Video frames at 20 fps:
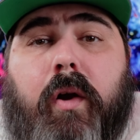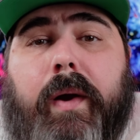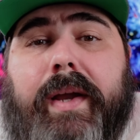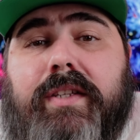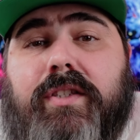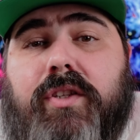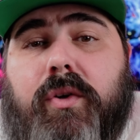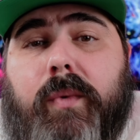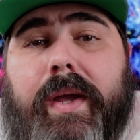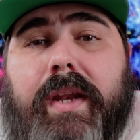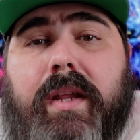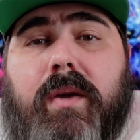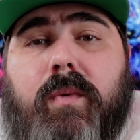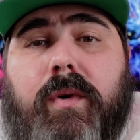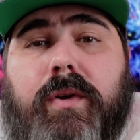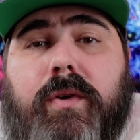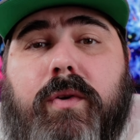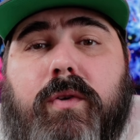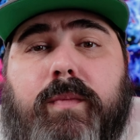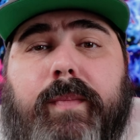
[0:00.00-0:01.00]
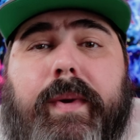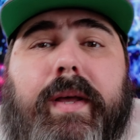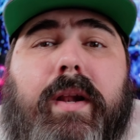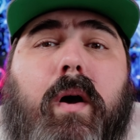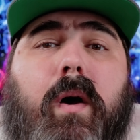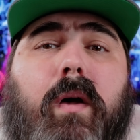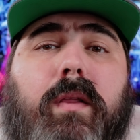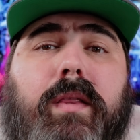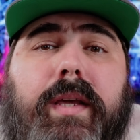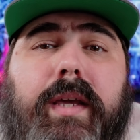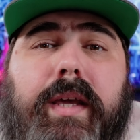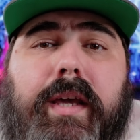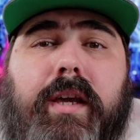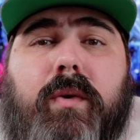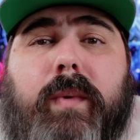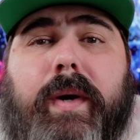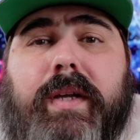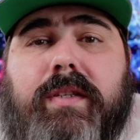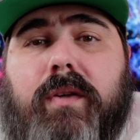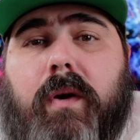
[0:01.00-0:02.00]
All right, so anyone who's been on the
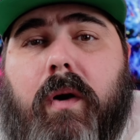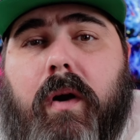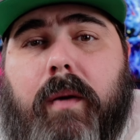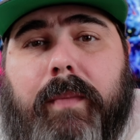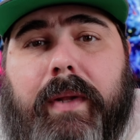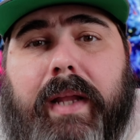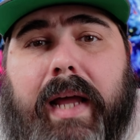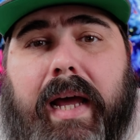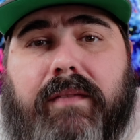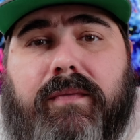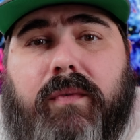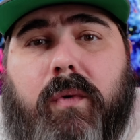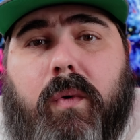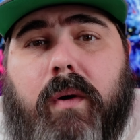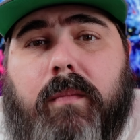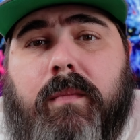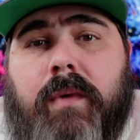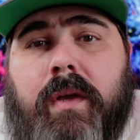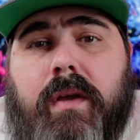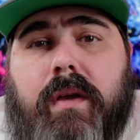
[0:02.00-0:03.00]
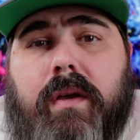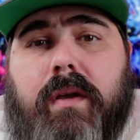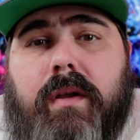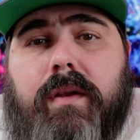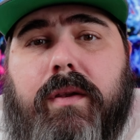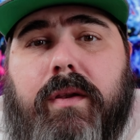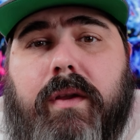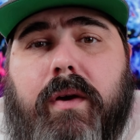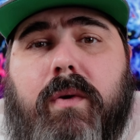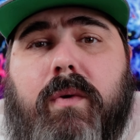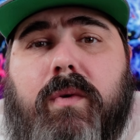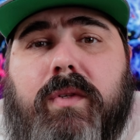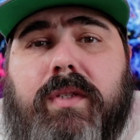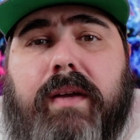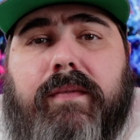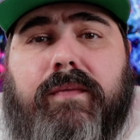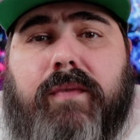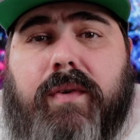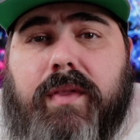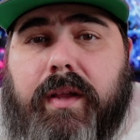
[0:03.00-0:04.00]
EOS R platform knows
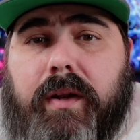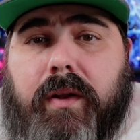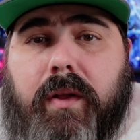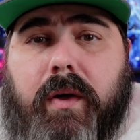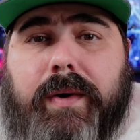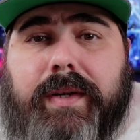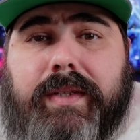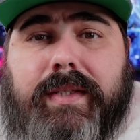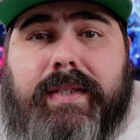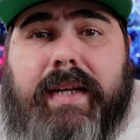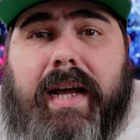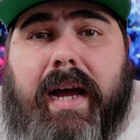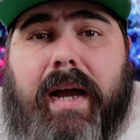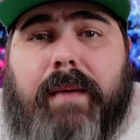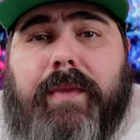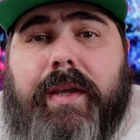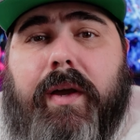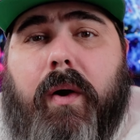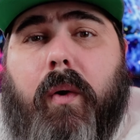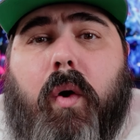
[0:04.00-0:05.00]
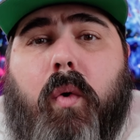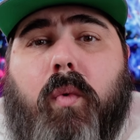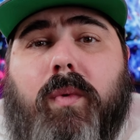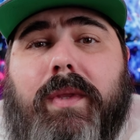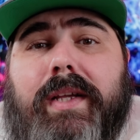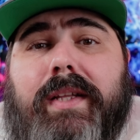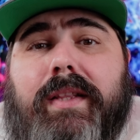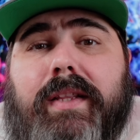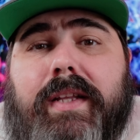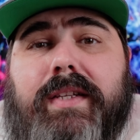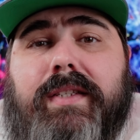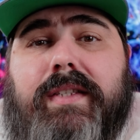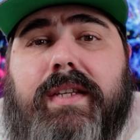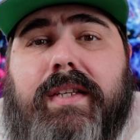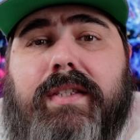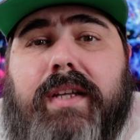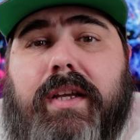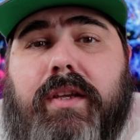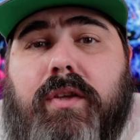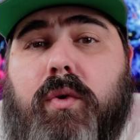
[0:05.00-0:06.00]
that for the longest time, the only
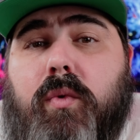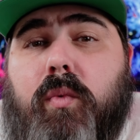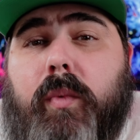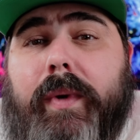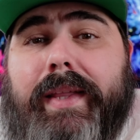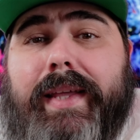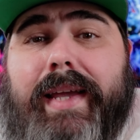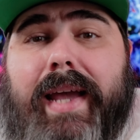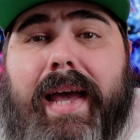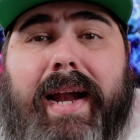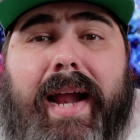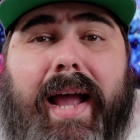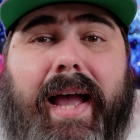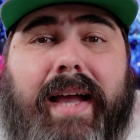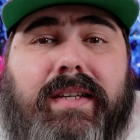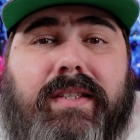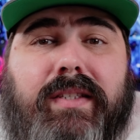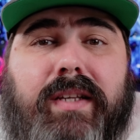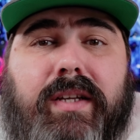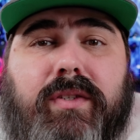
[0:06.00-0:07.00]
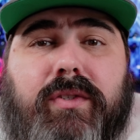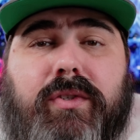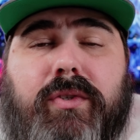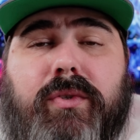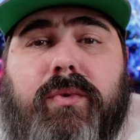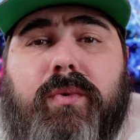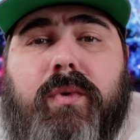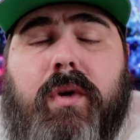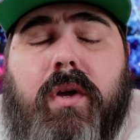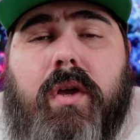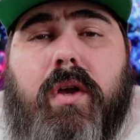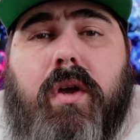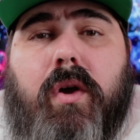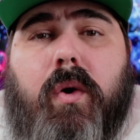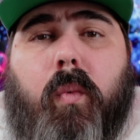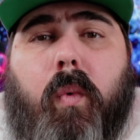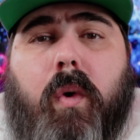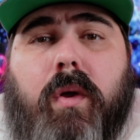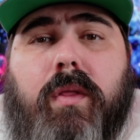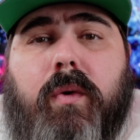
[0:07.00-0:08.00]
lenses that you really had access to
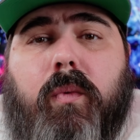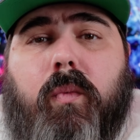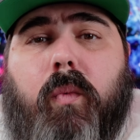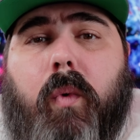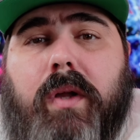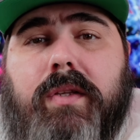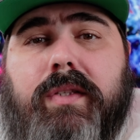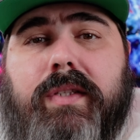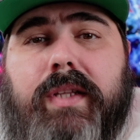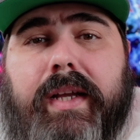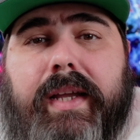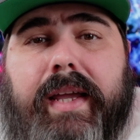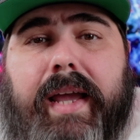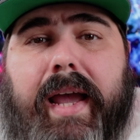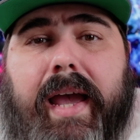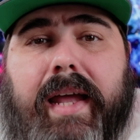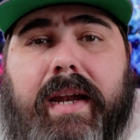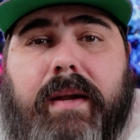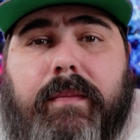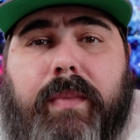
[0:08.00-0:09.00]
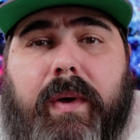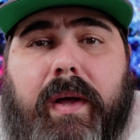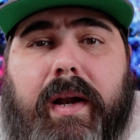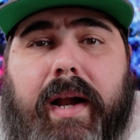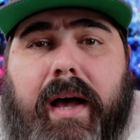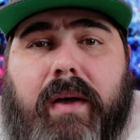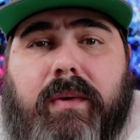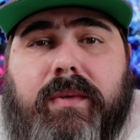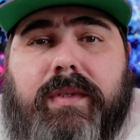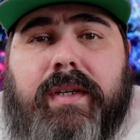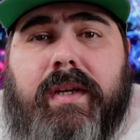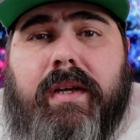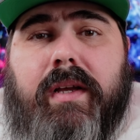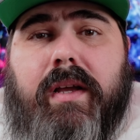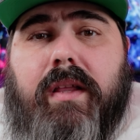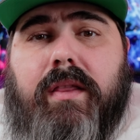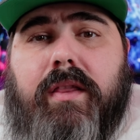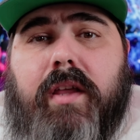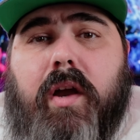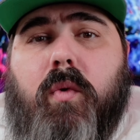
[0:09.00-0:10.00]
were the ones that Canon put out.
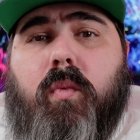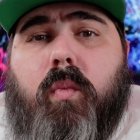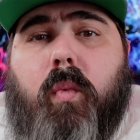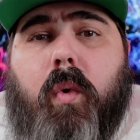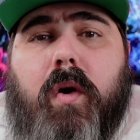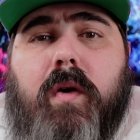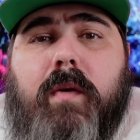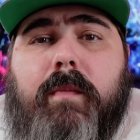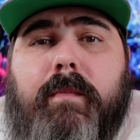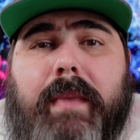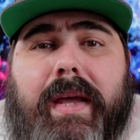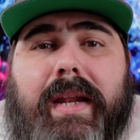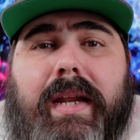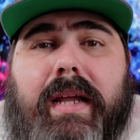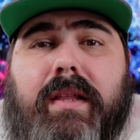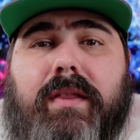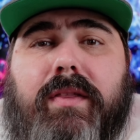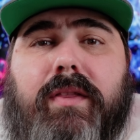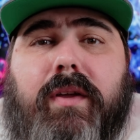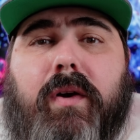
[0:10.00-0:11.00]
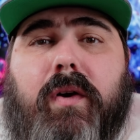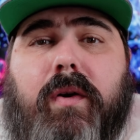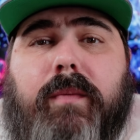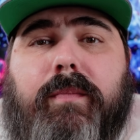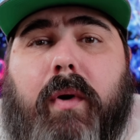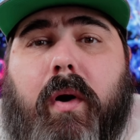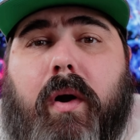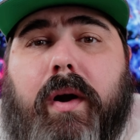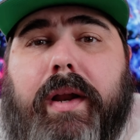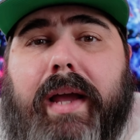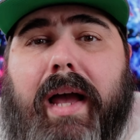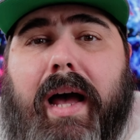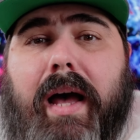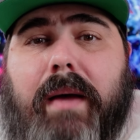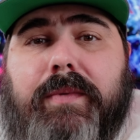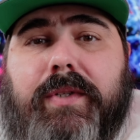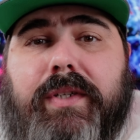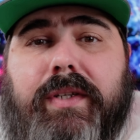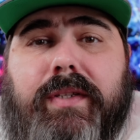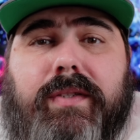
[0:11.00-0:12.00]
There weren't many third-party
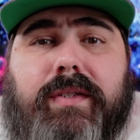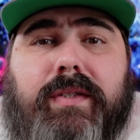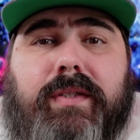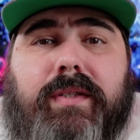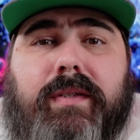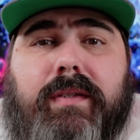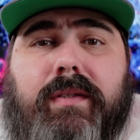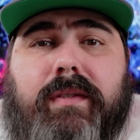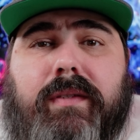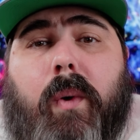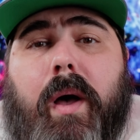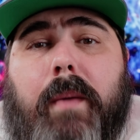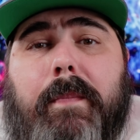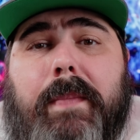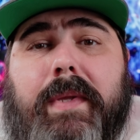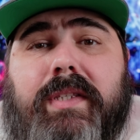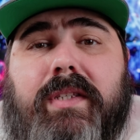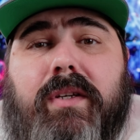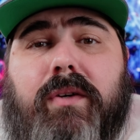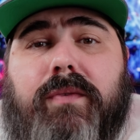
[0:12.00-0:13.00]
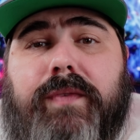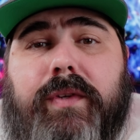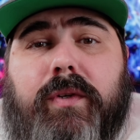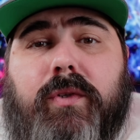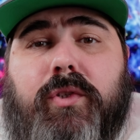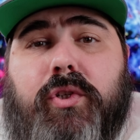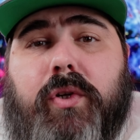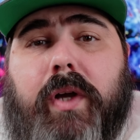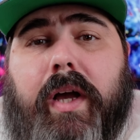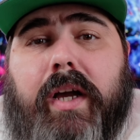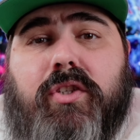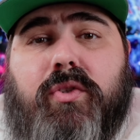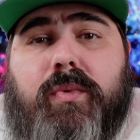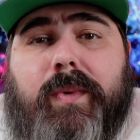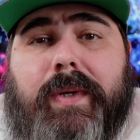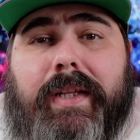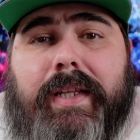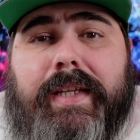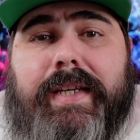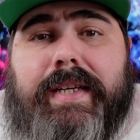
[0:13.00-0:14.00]
options. Now, up until Viltrox
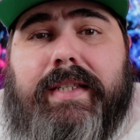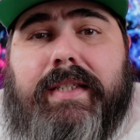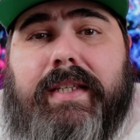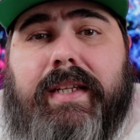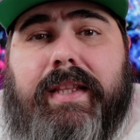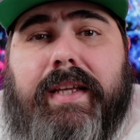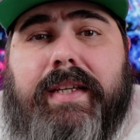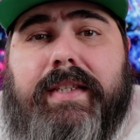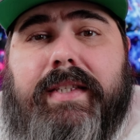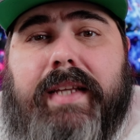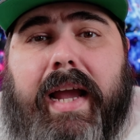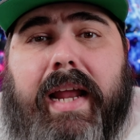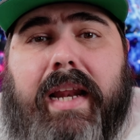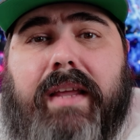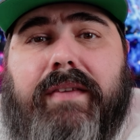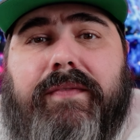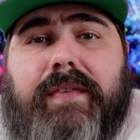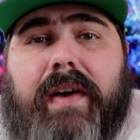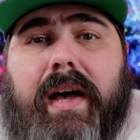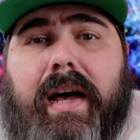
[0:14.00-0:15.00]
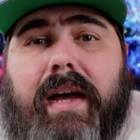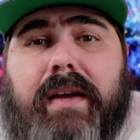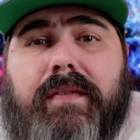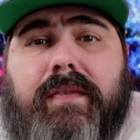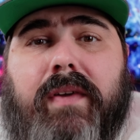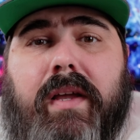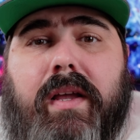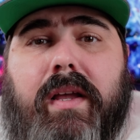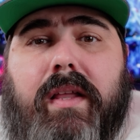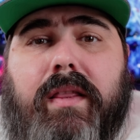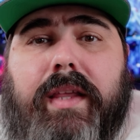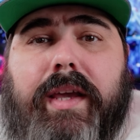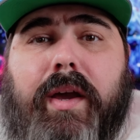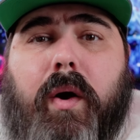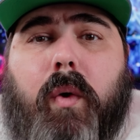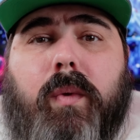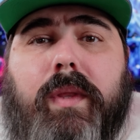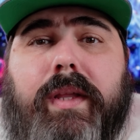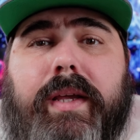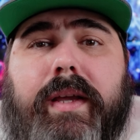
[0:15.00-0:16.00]
released this 85, the
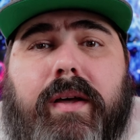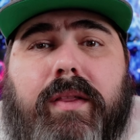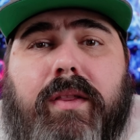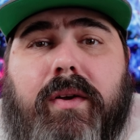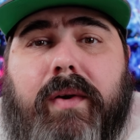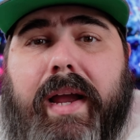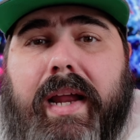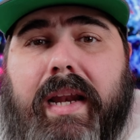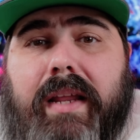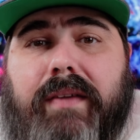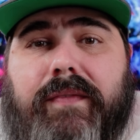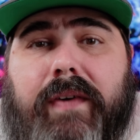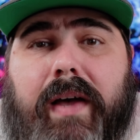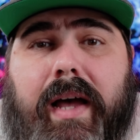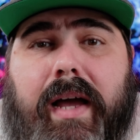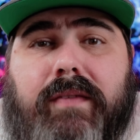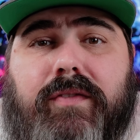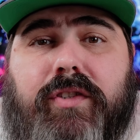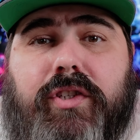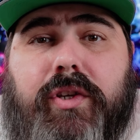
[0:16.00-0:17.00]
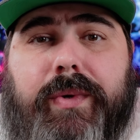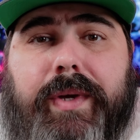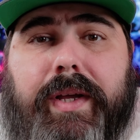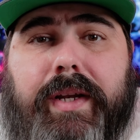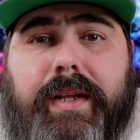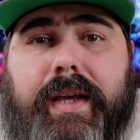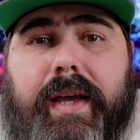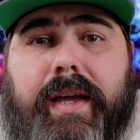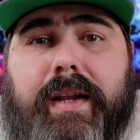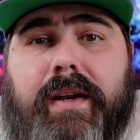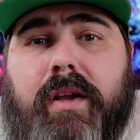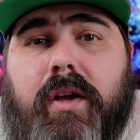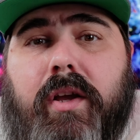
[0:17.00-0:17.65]
only other 85s you could get